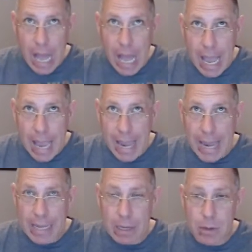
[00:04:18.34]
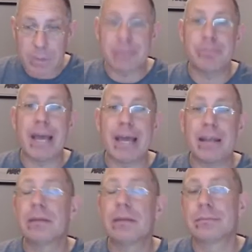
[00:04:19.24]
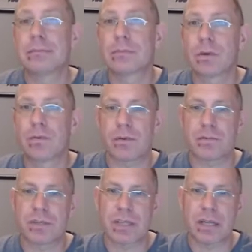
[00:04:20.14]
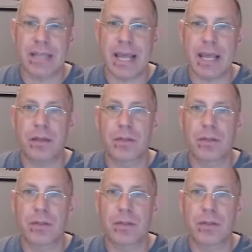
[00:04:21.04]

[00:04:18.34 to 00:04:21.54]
I was in bed from Sunday